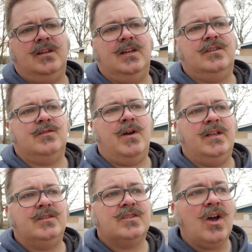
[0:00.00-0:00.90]
It
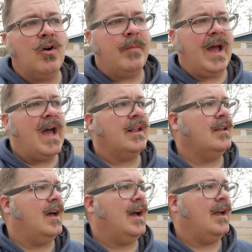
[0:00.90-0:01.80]
swayed so
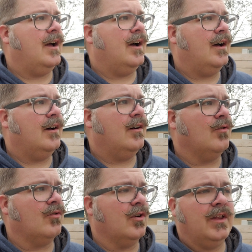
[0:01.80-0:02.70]
bad. I
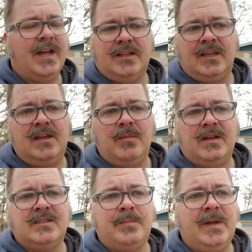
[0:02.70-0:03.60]
really had to keep my
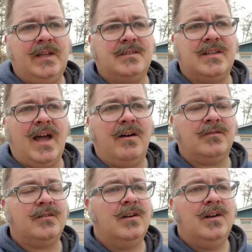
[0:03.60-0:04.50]
speeds
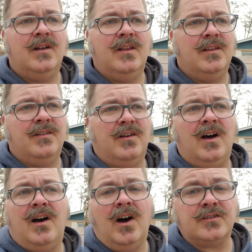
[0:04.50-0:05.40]
down
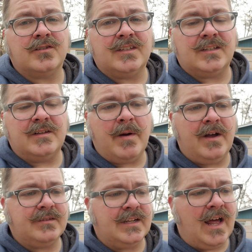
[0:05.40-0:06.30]
under 60
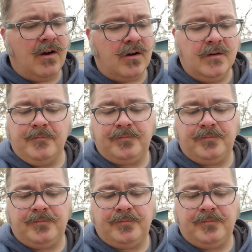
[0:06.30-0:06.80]
miles an hour.